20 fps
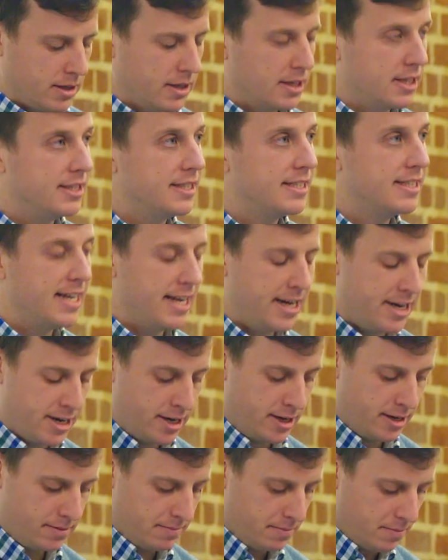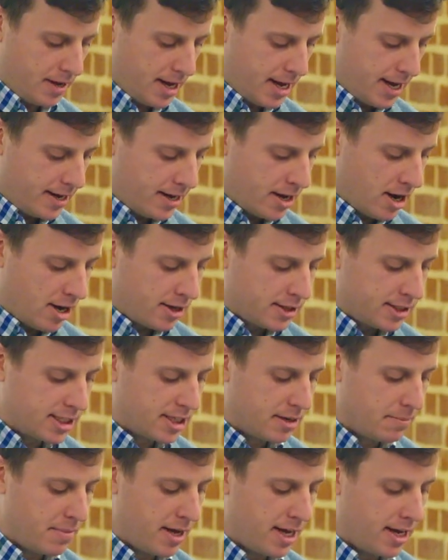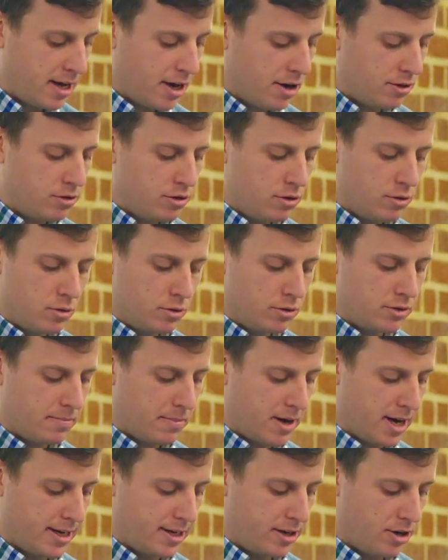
Consider and answer me, O Lord my